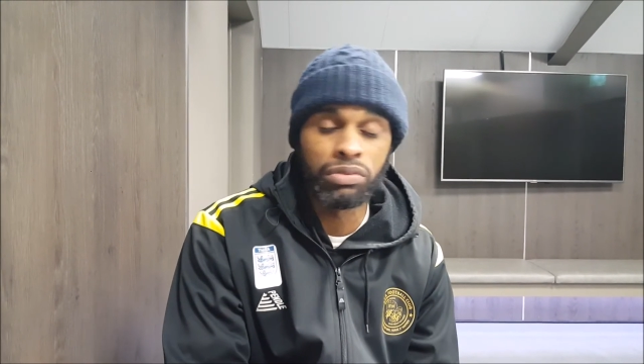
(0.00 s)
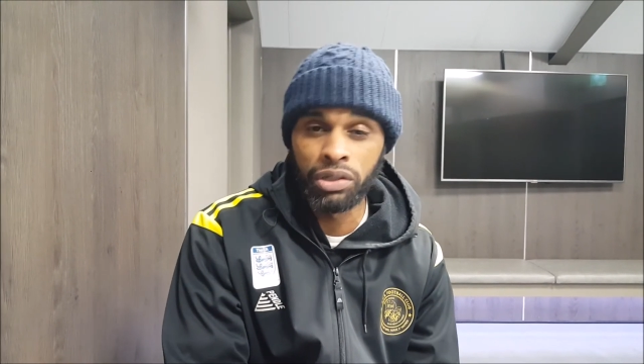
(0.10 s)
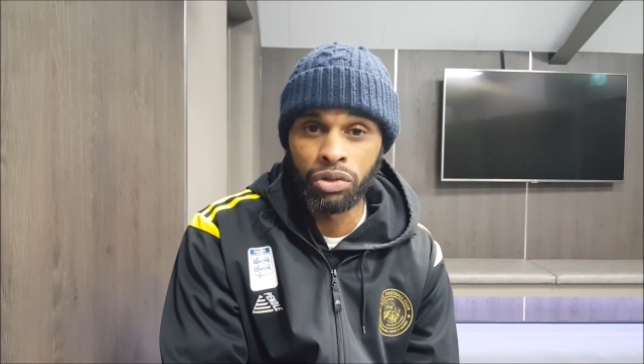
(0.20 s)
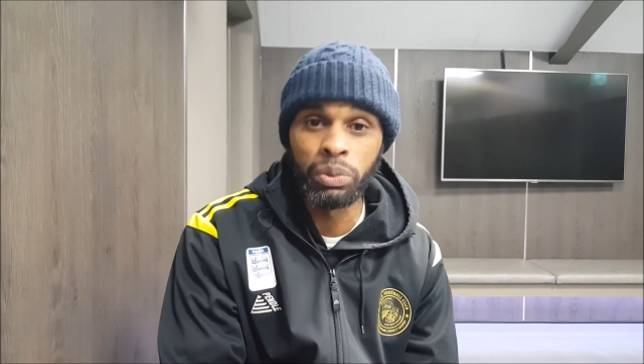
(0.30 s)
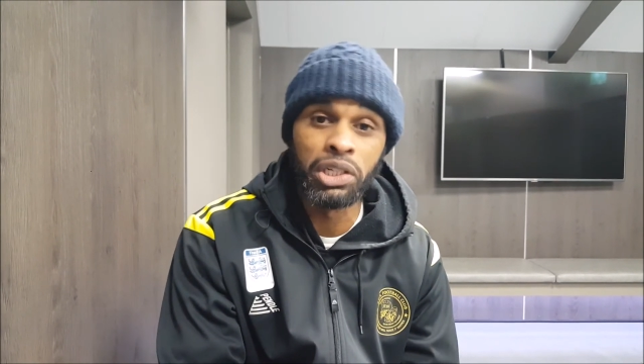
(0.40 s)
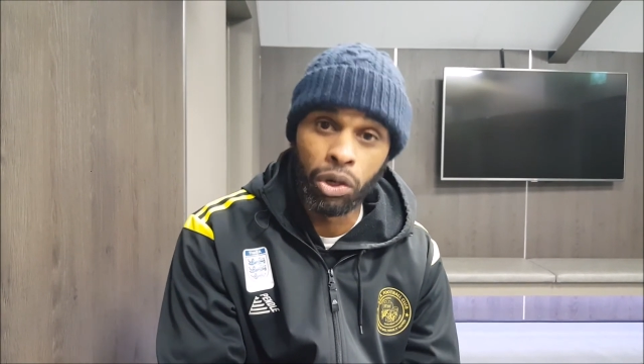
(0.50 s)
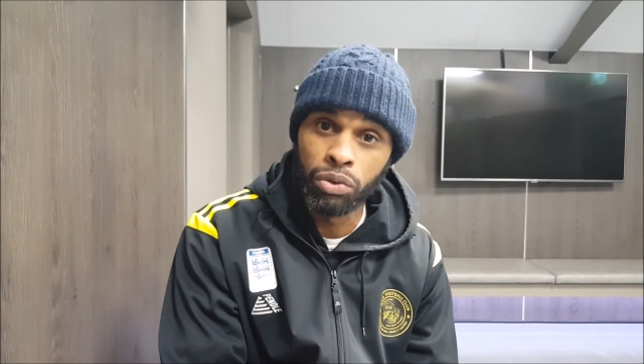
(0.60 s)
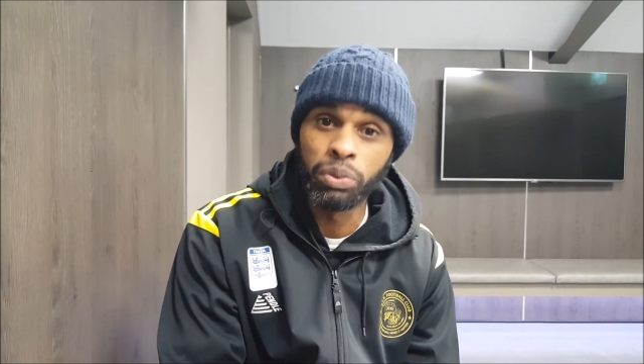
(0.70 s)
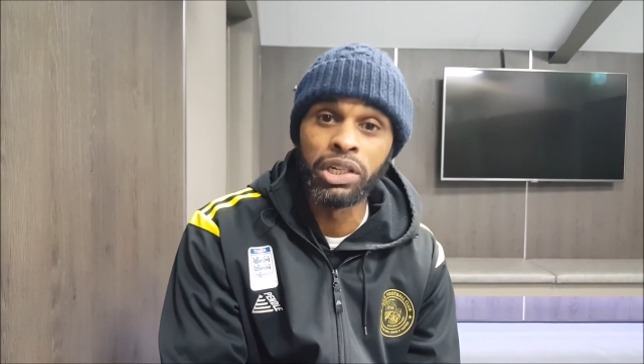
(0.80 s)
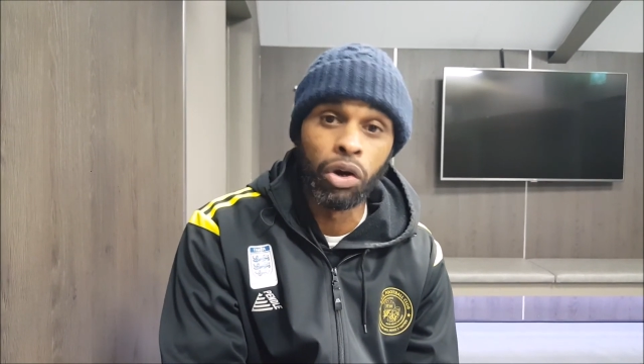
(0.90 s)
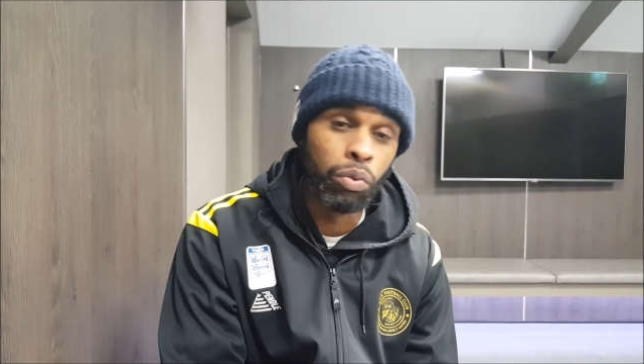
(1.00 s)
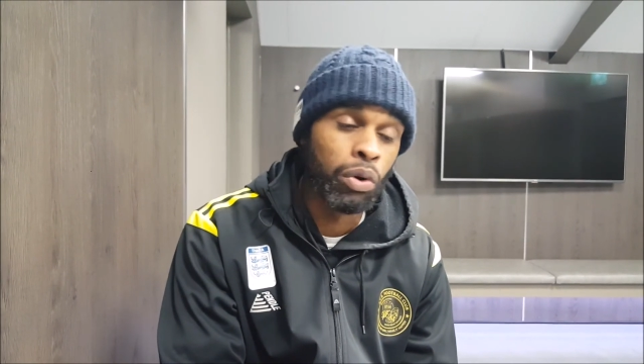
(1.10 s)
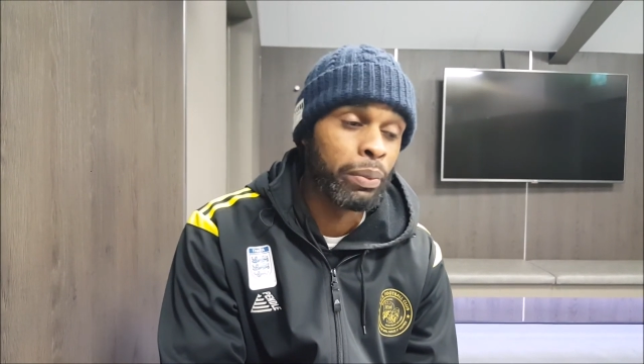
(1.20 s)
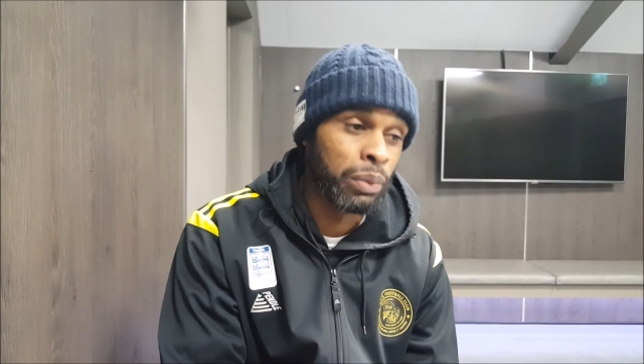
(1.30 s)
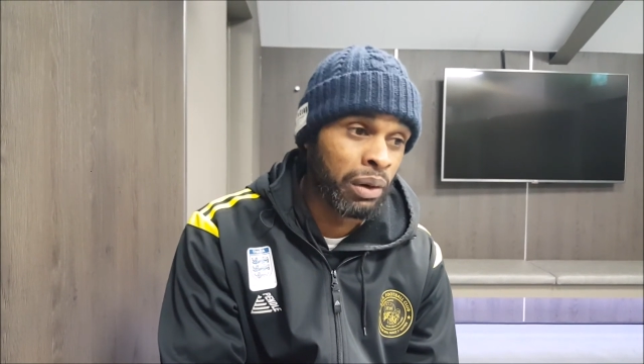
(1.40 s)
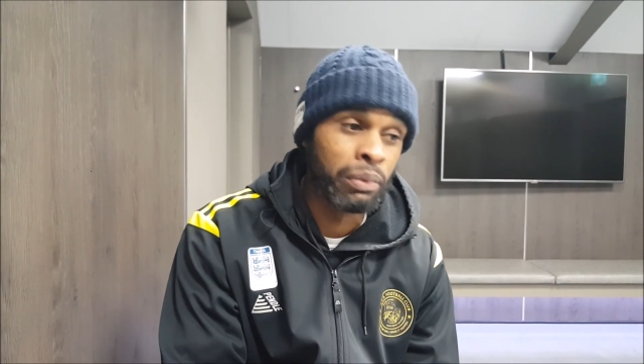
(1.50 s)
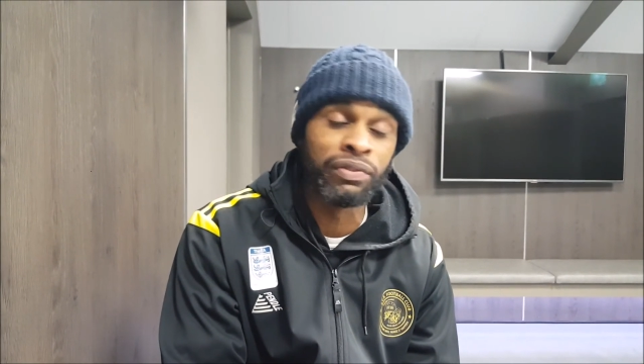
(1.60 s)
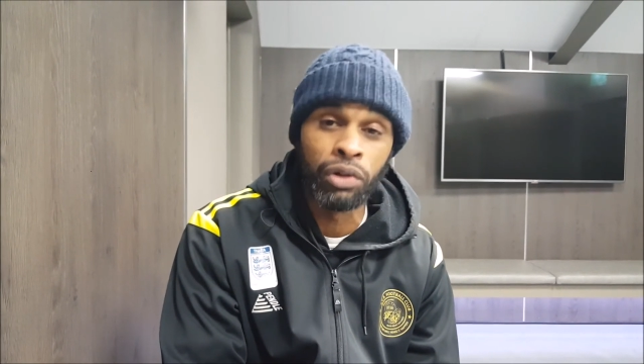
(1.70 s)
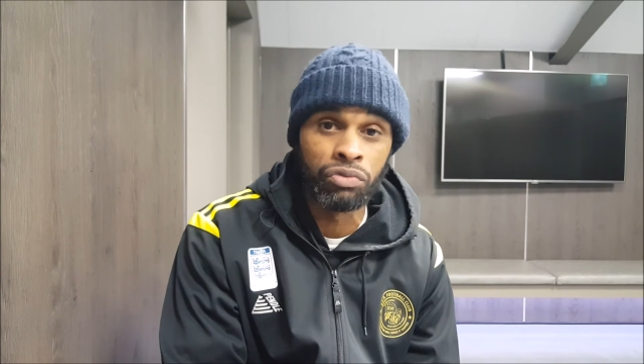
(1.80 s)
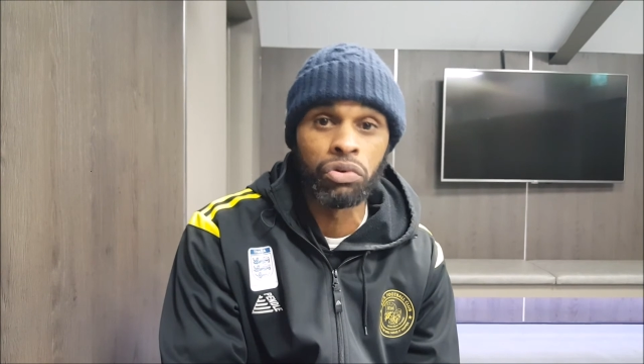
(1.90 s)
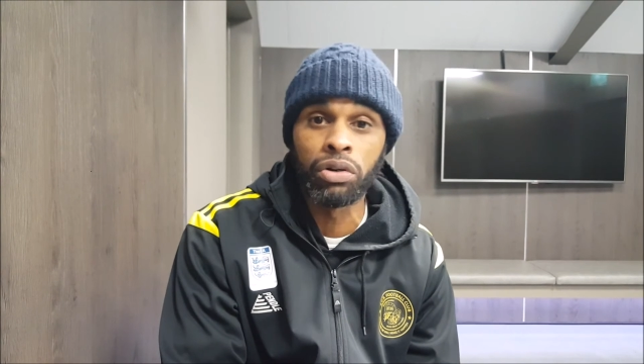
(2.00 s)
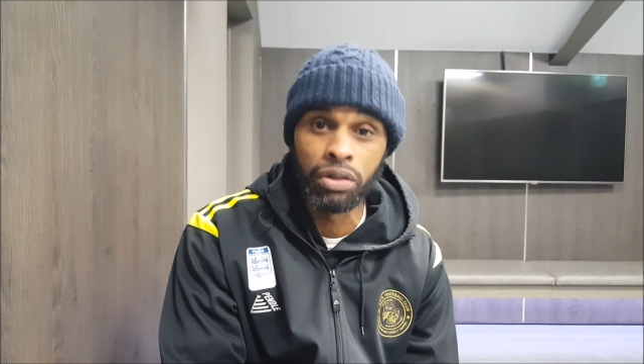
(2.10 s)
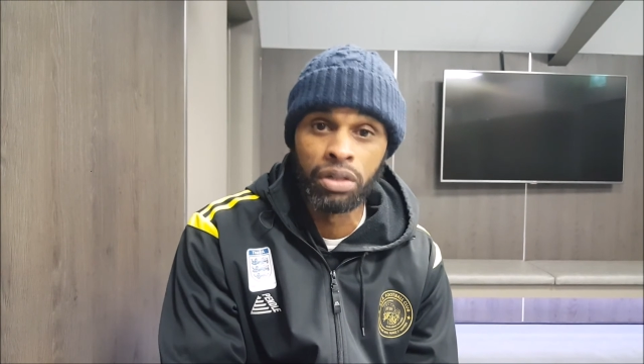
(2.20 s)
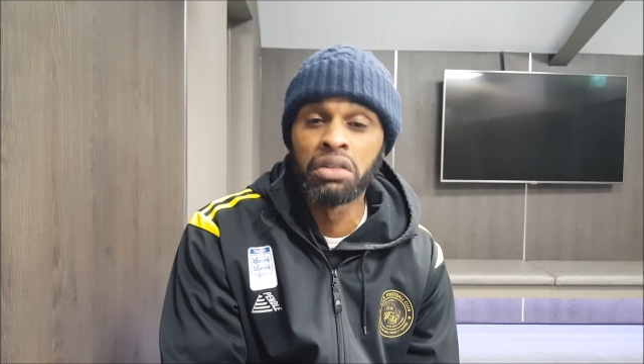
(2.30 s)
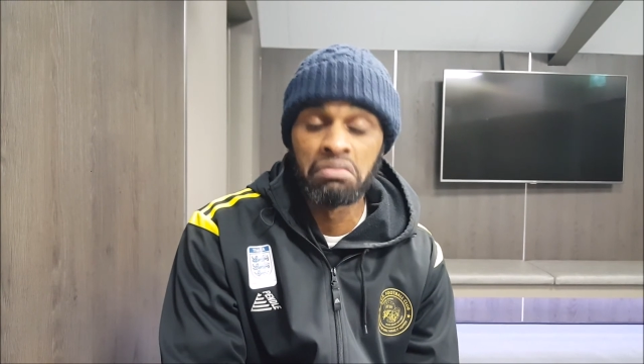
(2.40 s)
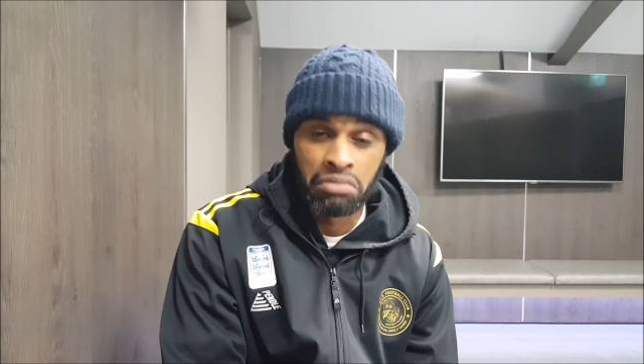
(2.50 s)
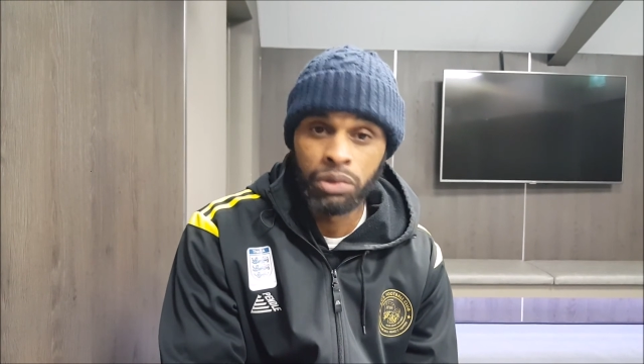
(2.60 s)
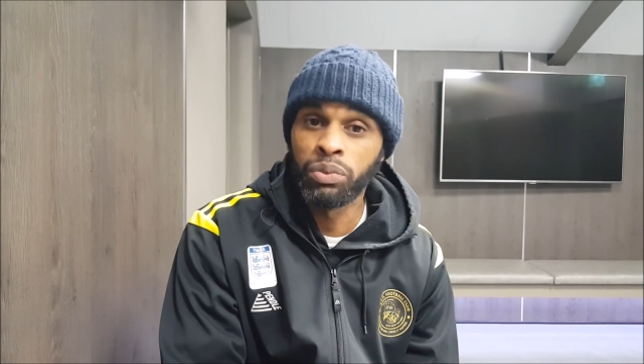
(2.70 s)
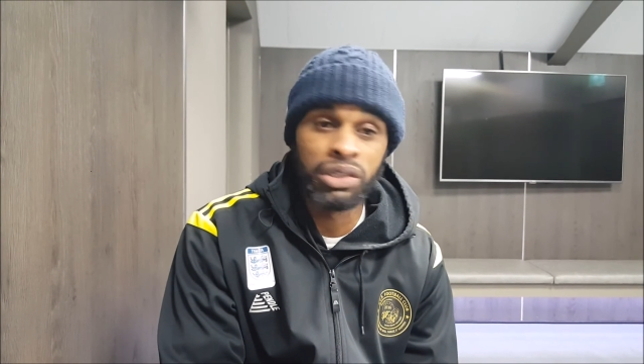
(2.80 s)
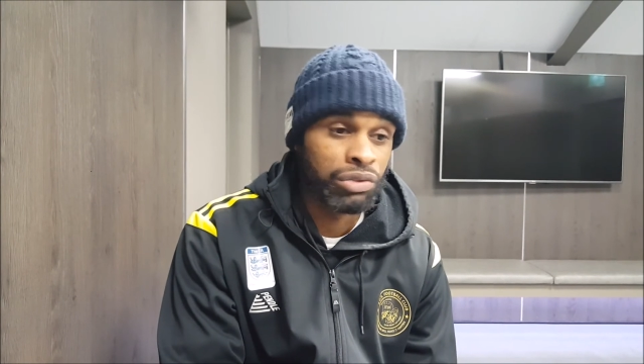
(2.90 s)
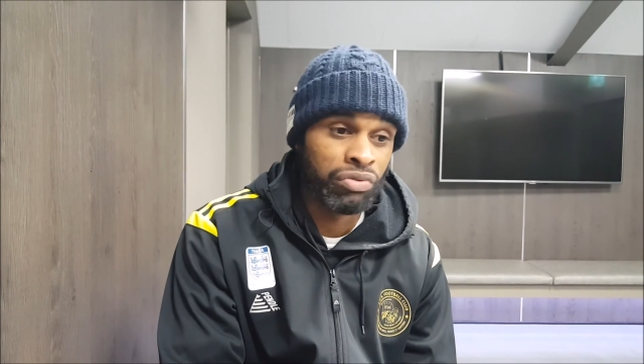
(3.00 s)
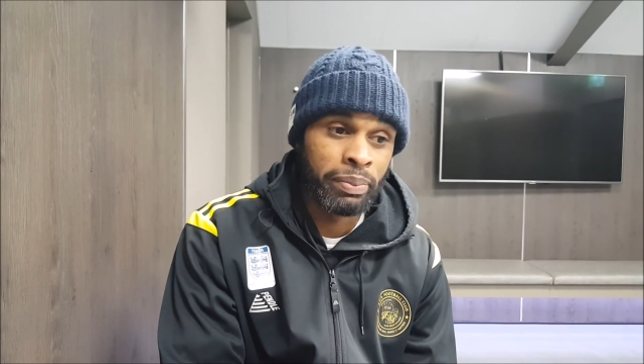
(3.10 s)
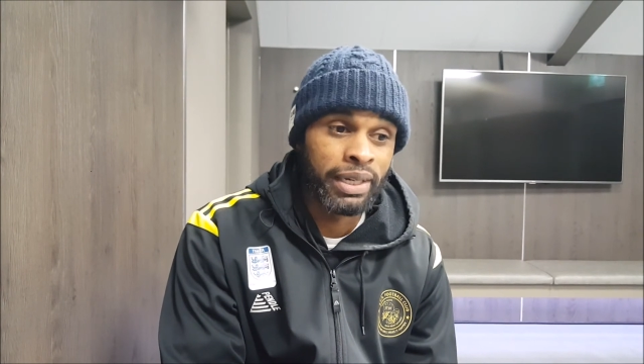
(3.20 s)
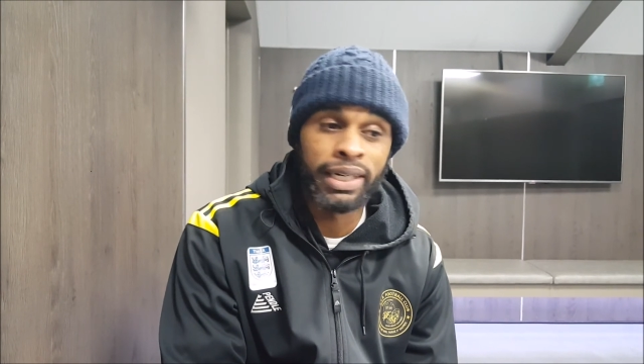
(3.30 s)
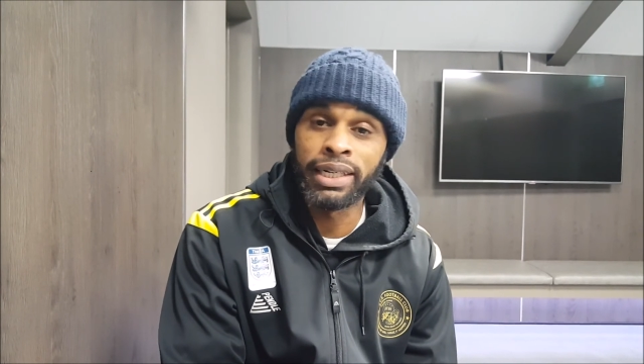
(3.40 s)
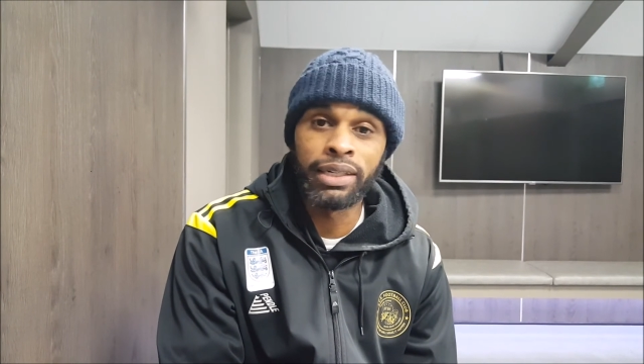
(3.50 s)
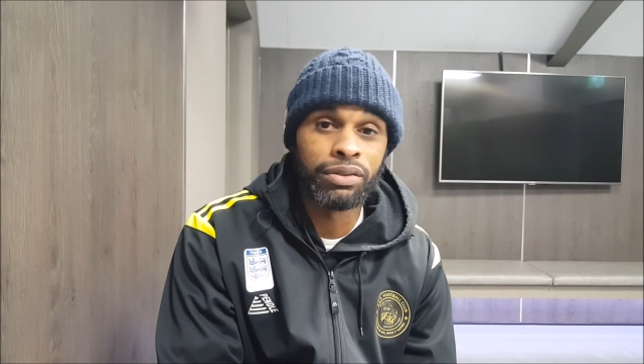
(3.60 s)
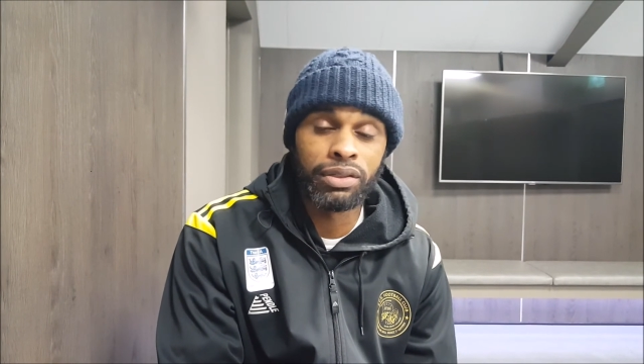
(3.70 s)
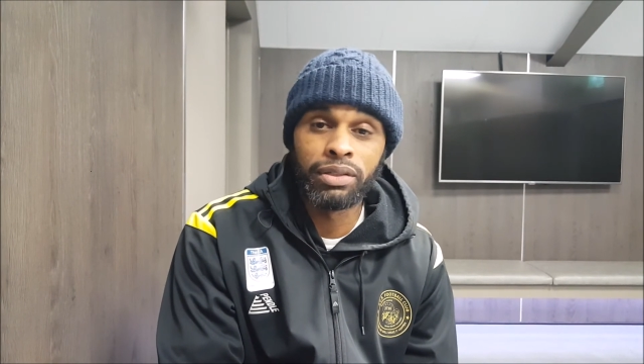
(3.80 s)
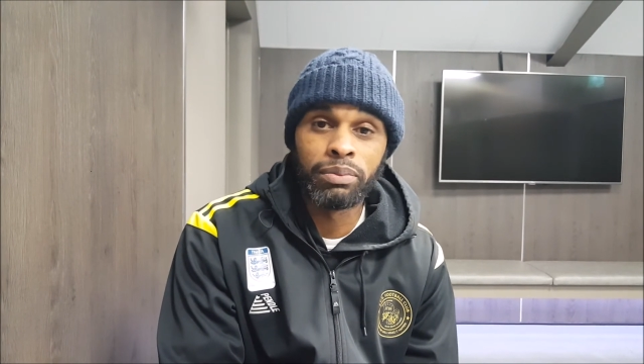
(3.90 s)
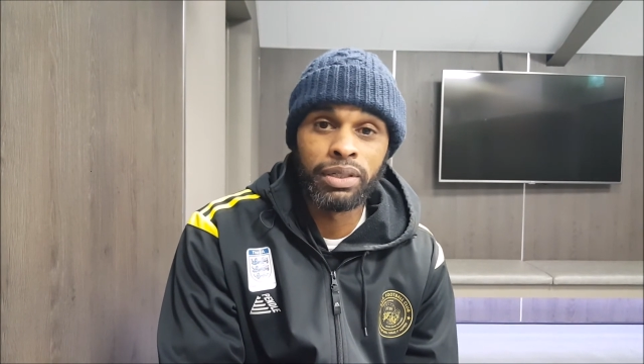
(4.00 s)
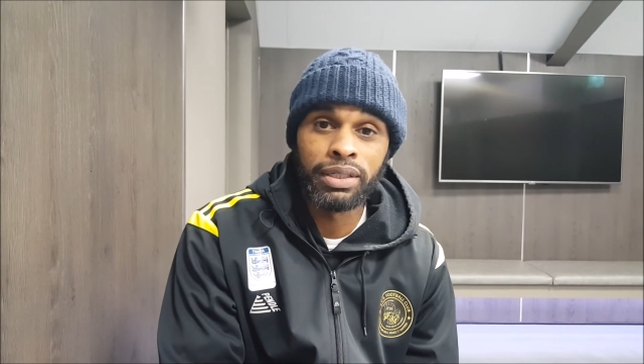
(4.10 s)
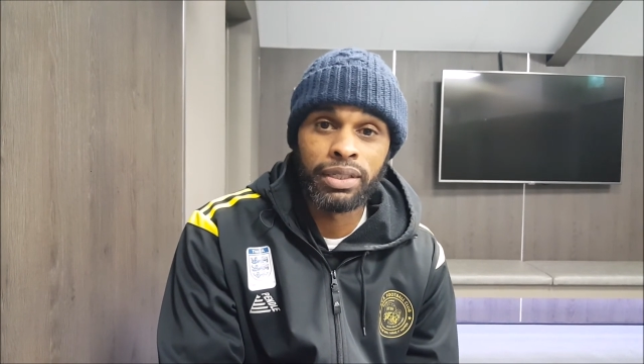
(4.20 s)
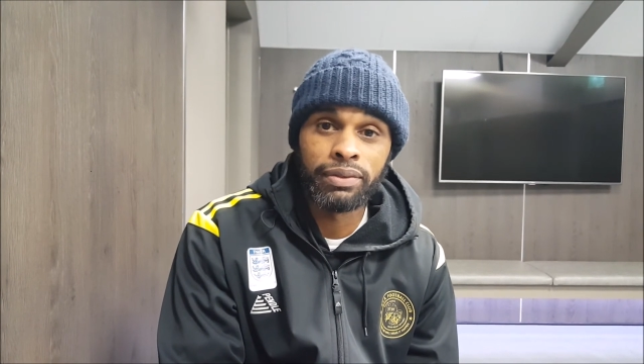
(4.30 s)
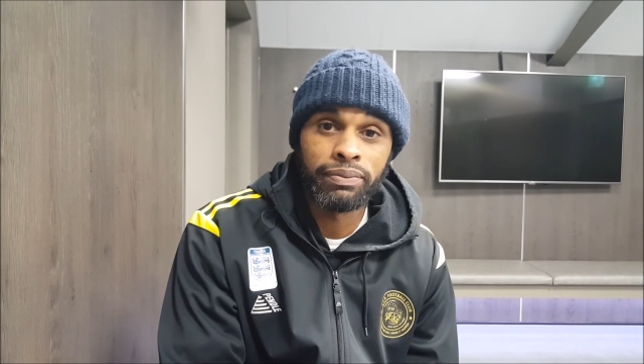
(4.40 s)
You know, we know where we've gone wrong. We just repair that now. It's as simple as that.